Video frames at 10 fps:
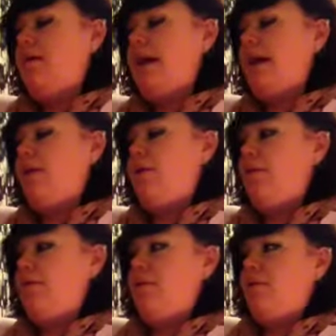Now,
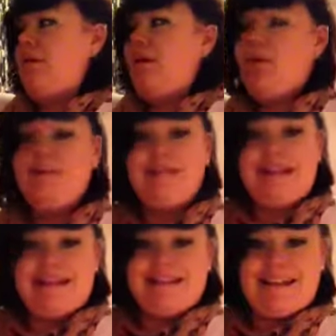I
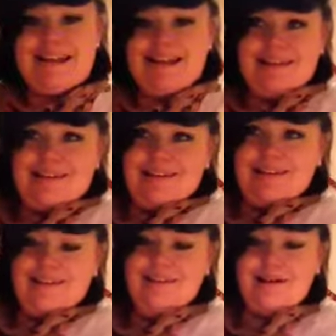wanted
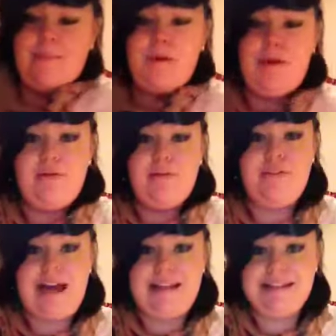a pair of
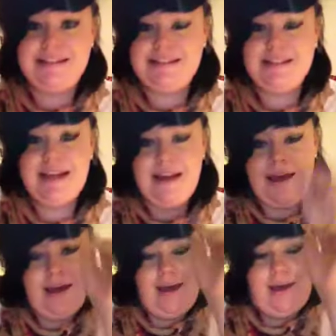Vans
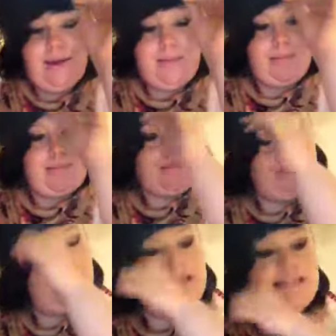in
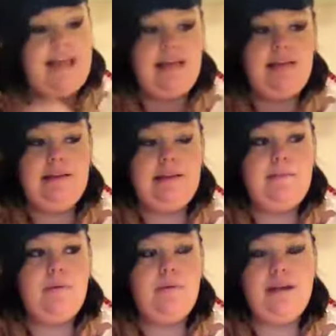the sale,
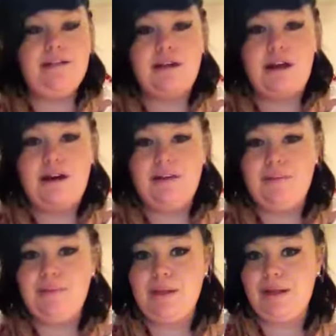but when I saw
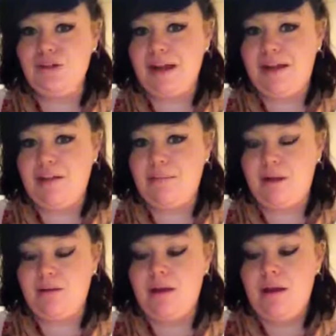them and tried them
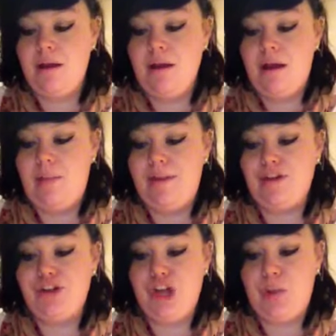on in
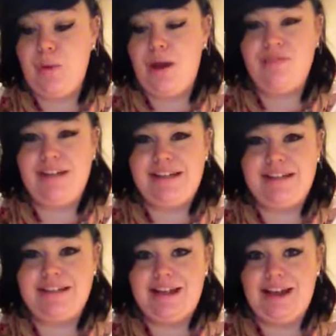shoe, I really
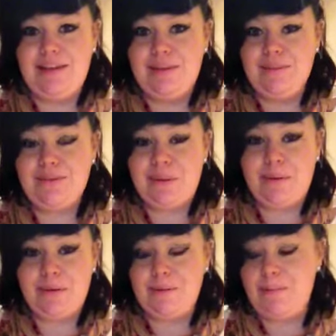didn't like them, so I
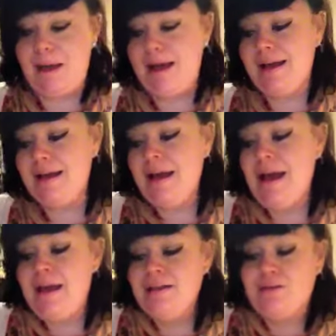put them back.
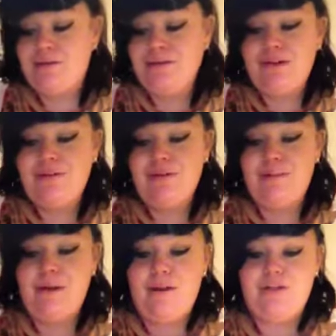So I was looking for a
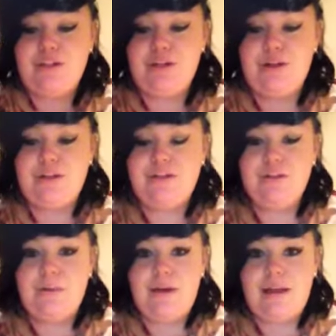pair of shoes
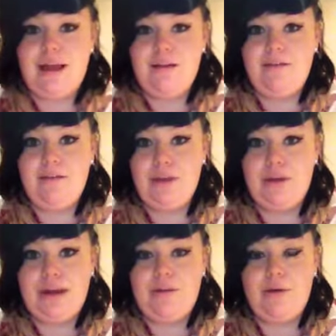to wear that for
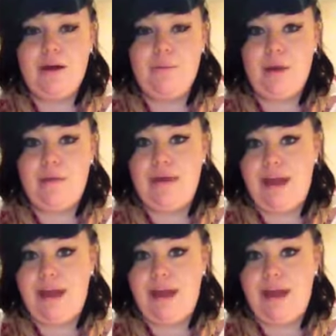uni, what I can wear with